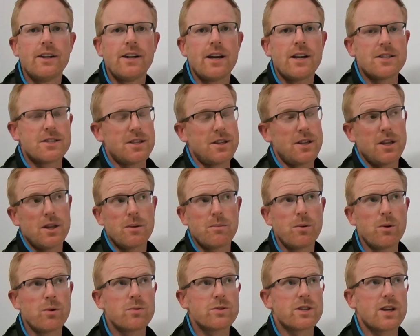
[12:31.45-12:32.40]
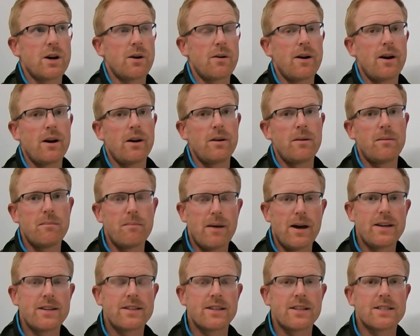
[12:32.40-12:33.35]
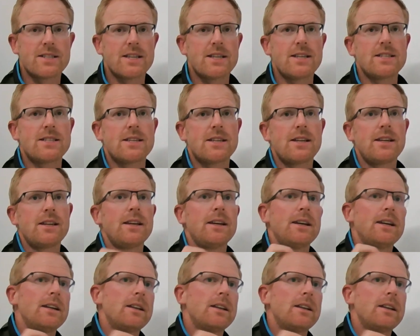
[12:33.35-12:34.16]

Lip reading: And so then the bulls go out, mating's easy,